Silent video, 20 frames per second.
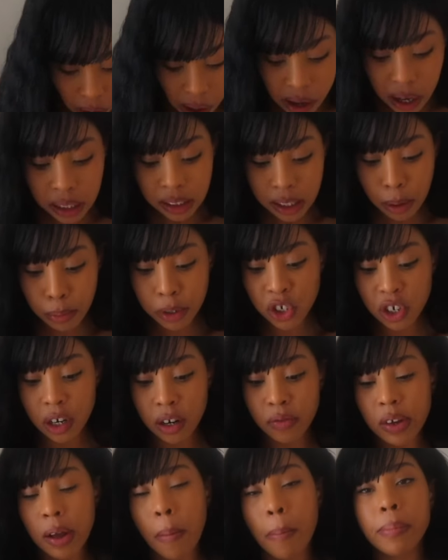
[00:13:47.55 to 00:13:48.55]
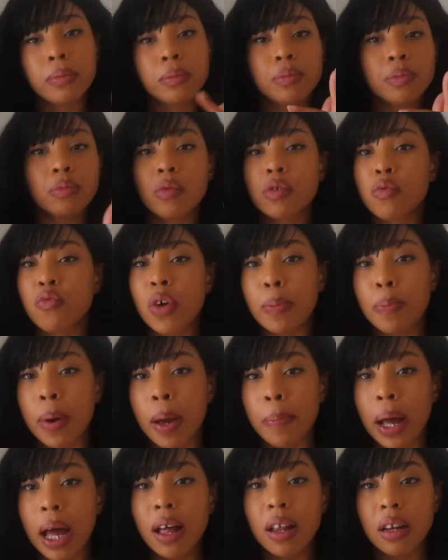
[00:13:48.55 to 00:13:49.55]
That's how much I love it. Red
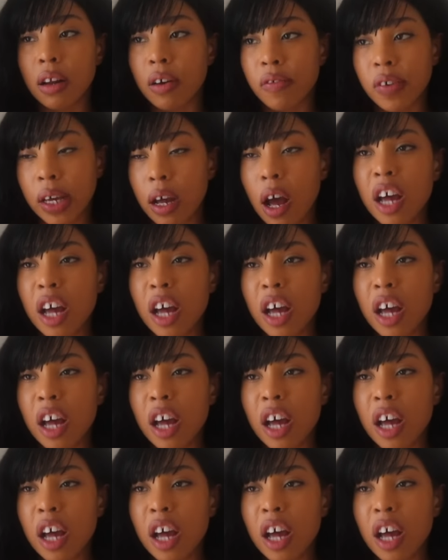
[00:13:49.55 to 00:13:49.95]
pepper, love it.